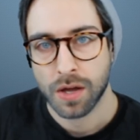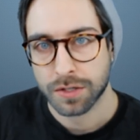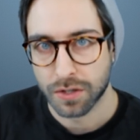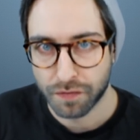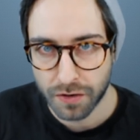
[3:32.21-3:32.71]

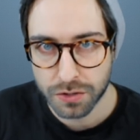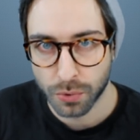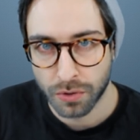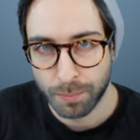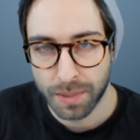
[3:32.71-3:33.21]
So the first
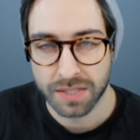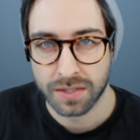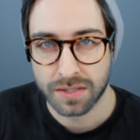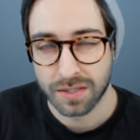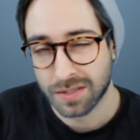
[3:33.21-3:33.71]
order of
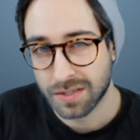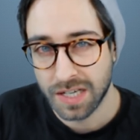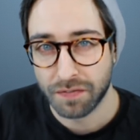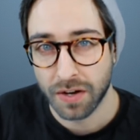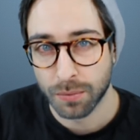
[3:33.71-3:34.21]
business is to see
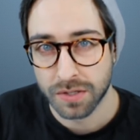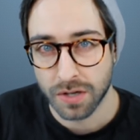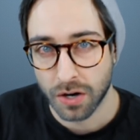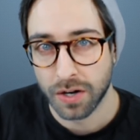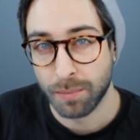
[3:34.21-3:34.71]
if anyone's
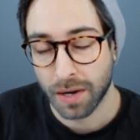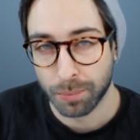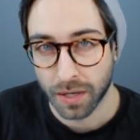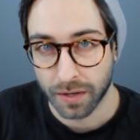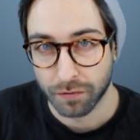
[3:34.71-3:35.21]
already made a
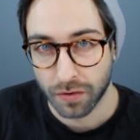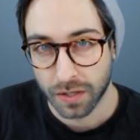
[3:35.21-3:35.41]
plugin for